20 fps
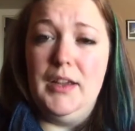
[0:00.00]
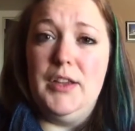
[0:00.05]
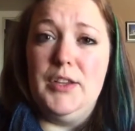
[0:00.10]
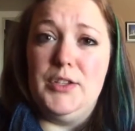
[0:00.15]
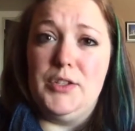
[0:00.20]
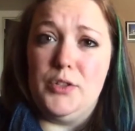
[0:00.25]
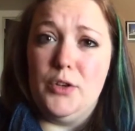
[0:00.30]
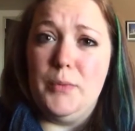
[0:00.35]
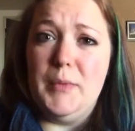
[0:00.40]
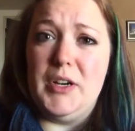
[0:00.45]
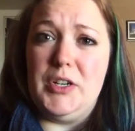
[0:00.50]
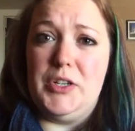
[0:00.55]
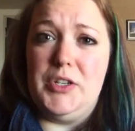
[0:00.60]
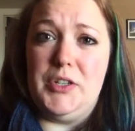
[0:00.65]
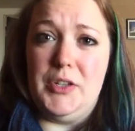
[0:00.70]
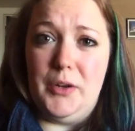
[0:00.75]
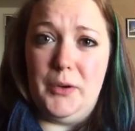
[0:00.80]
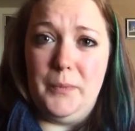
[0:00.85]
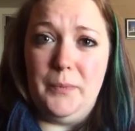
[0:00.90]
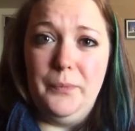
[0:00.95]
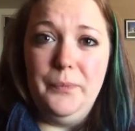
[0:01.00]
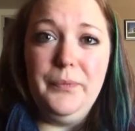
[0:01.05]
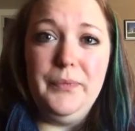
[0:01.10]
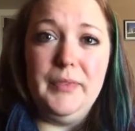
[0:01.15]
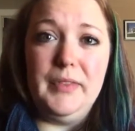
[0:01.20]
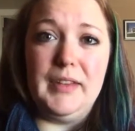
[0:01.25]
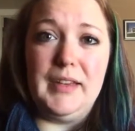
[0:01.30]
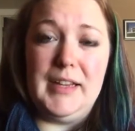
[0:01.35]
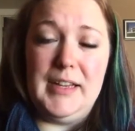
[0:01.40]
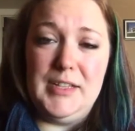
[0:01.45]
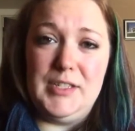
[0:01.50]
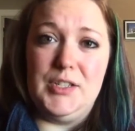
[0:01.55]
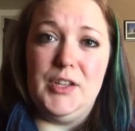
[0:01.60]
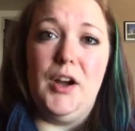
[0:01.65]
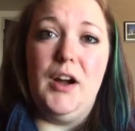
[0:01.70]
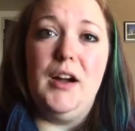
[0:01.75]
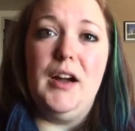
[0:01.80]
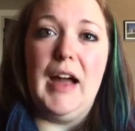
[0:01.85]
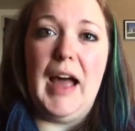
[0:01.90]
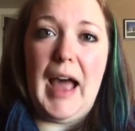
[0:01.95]
So much so that he
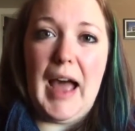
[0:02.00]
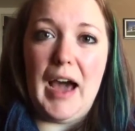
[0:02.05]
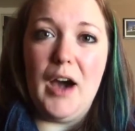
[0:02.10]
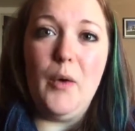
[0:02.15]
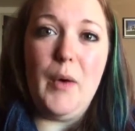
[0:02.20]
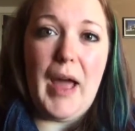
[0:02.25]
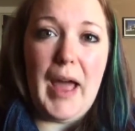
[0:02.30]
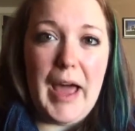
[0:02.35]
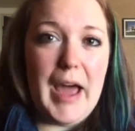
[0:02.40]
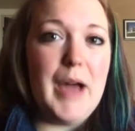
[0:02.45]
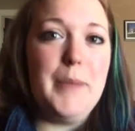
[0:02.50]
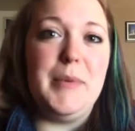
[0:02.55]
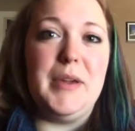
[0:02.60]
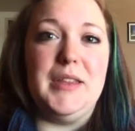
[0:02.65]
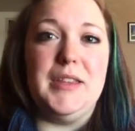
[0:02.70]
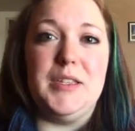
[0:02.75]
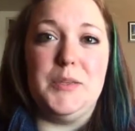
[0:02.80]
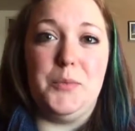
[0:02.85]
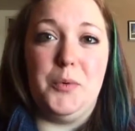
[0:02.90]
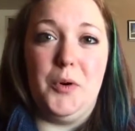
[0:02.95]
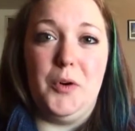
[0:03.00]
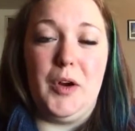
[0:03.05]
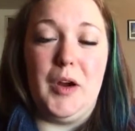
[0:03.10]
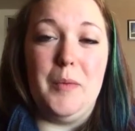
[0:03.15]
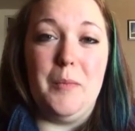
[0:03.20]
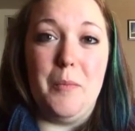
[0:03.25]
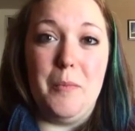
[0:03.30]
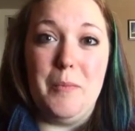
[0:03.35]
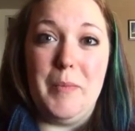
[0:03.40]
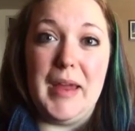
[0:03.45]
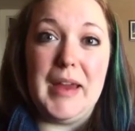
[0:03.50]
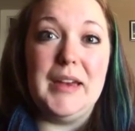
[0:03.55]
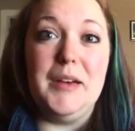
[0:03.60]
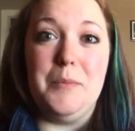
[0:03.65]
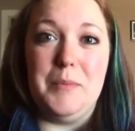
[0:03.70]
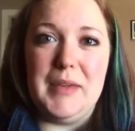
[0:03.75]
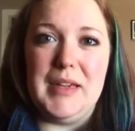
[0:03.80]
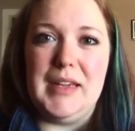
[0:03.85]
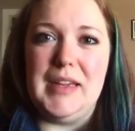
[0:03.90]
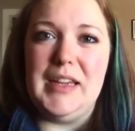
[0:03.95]
saw how happy this program made
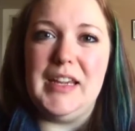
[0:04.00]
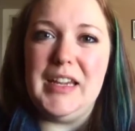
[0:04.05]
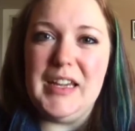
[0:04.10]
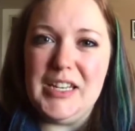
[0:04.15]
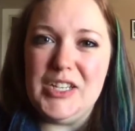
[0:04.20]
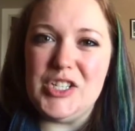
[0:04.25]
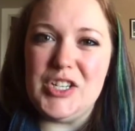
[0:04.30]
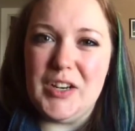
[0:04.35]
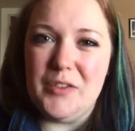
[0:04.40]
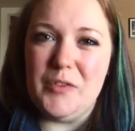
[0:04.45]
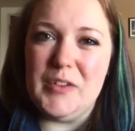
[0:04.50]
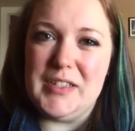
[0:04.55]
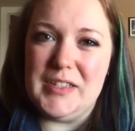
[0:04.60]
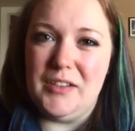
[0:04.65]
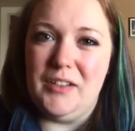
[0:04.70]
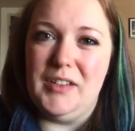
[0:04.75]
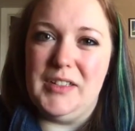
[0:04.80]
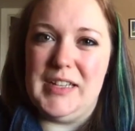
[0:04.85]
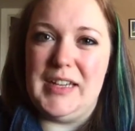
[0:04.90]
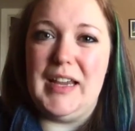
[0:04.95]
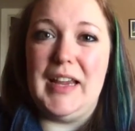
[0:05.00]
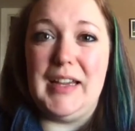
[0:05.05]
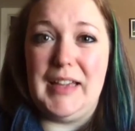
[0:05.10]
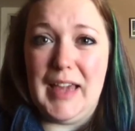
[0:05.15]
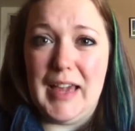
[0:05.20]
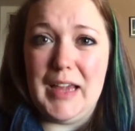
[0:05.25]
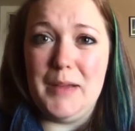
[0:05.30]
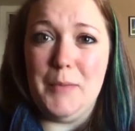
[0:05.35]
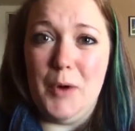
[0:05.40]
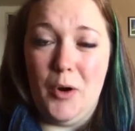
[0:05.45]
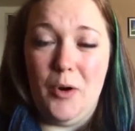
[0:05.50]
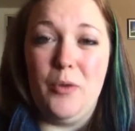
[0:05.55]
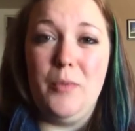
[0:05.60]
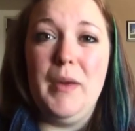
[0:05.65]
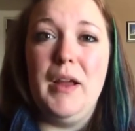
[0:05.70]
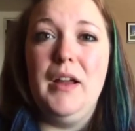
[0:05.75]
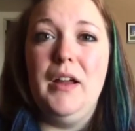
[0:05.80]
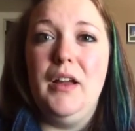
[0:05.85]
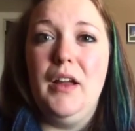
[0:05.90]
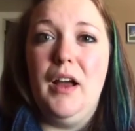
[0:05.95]
me each and every single day I came home
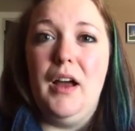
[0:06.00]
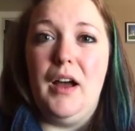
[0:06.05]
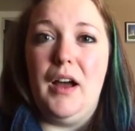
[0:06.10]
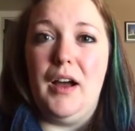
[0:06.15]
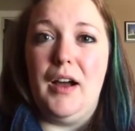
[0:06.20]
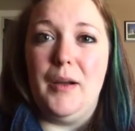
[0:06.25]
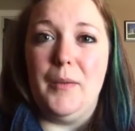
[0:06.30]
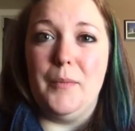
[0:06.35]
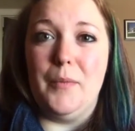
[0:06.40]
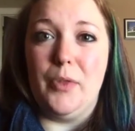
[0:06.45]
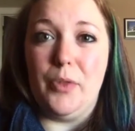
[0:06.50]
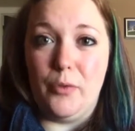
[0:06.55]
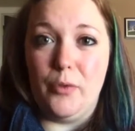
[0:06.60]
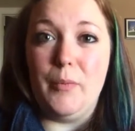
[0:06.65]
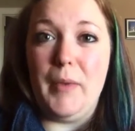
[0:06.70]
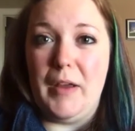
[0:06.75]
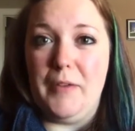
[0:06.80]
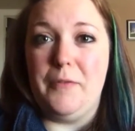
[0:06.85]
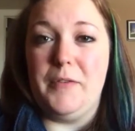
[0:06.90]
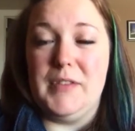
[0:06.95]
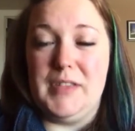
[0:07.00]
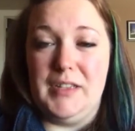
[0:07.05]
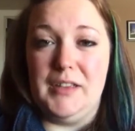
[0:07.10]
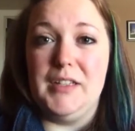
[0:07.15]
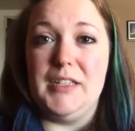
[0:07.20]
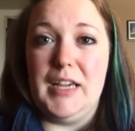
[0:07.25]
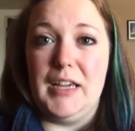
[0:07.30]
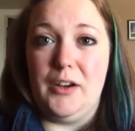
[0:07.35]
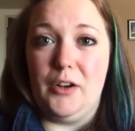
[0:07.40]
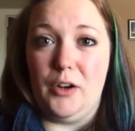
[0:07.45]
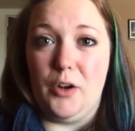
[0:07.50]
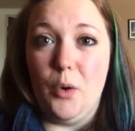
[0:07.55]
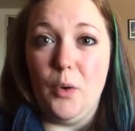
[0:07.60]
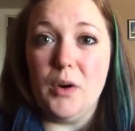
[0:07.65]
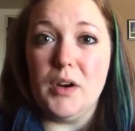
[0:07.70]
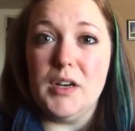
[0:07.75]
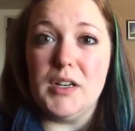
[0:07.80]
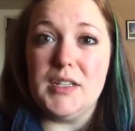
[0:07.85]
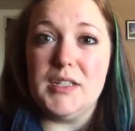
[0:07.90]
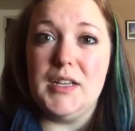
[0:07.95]
through my facilitator
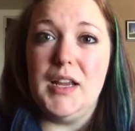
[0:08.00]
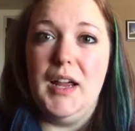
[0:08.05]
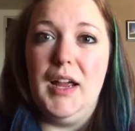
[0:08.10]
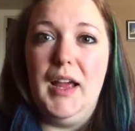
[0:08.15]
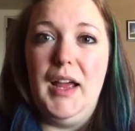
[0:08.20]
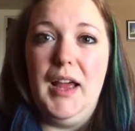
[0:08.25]
course.